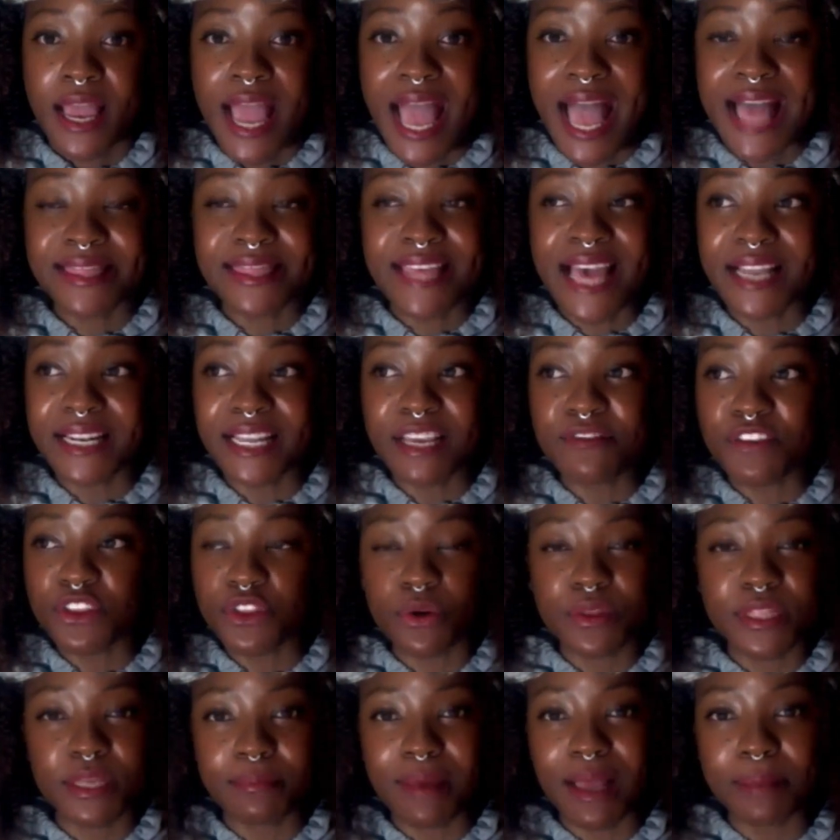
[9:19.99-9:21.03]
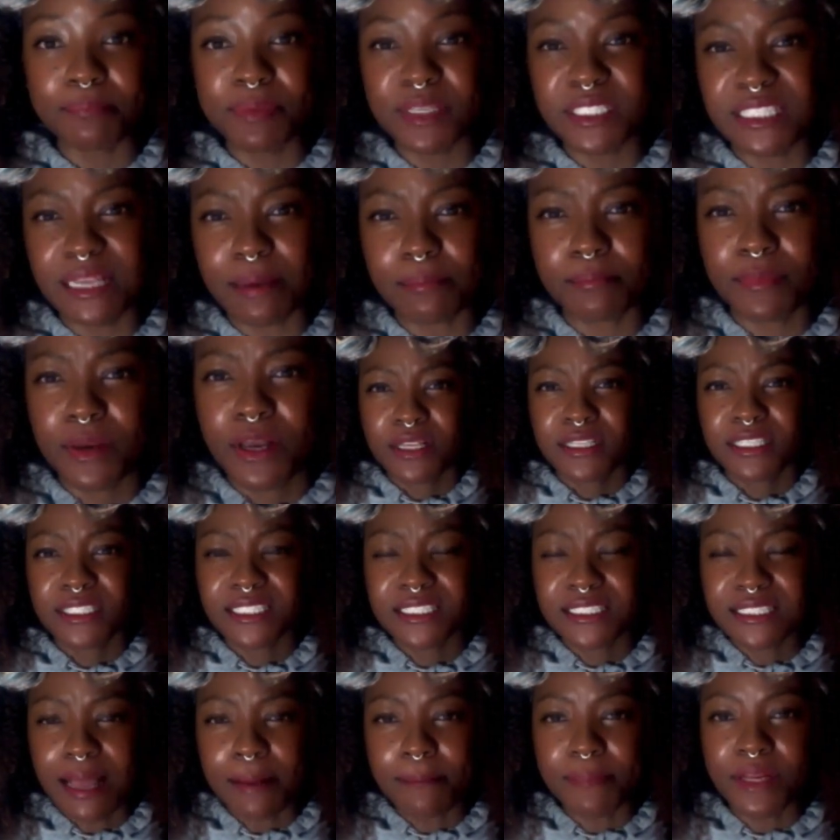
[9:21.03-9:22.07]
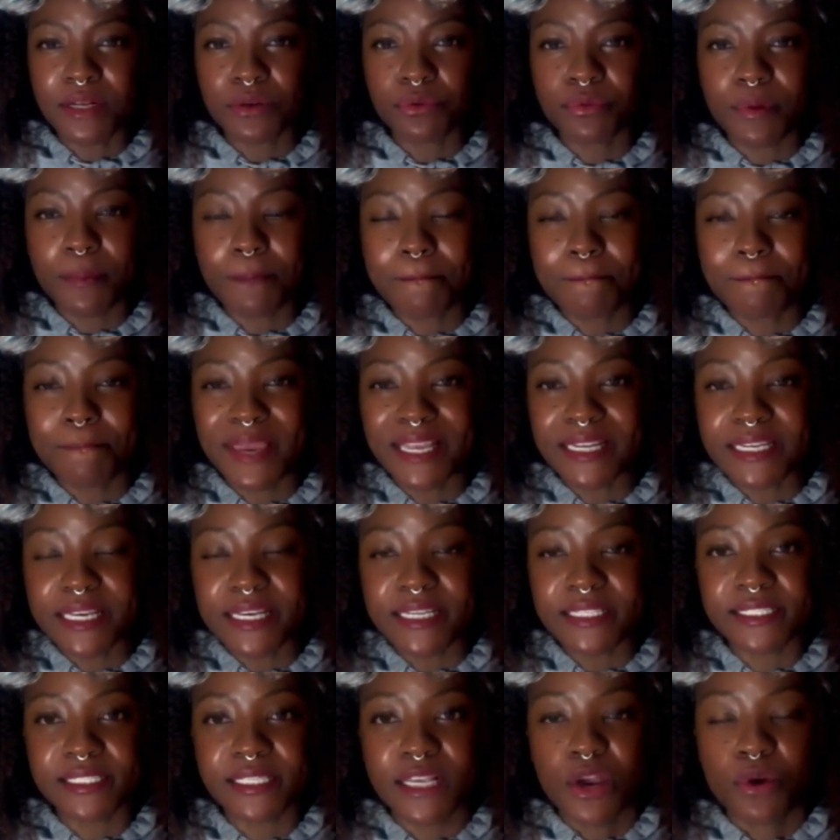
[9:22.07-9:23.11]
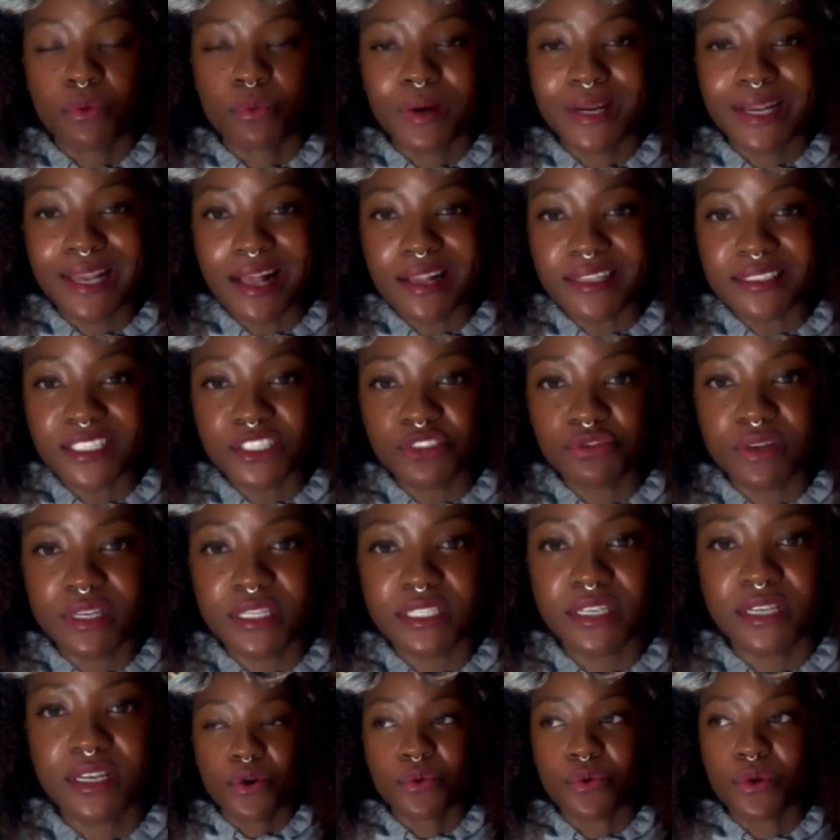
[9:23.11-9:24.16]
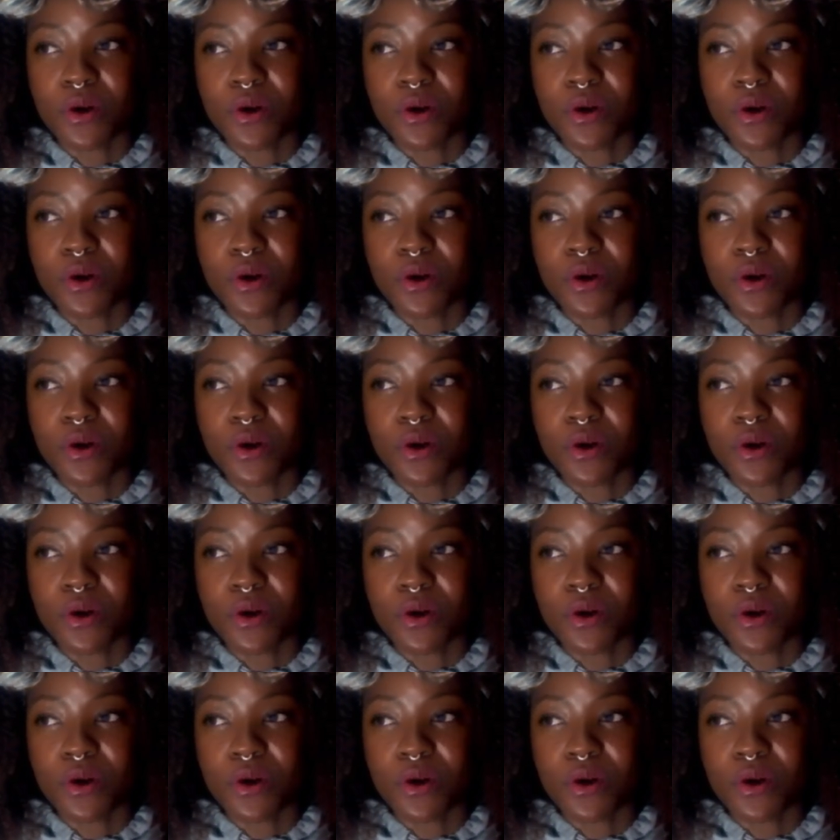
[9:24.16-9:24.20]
and that even though there might be some stubborn, rebellious, recalcitrant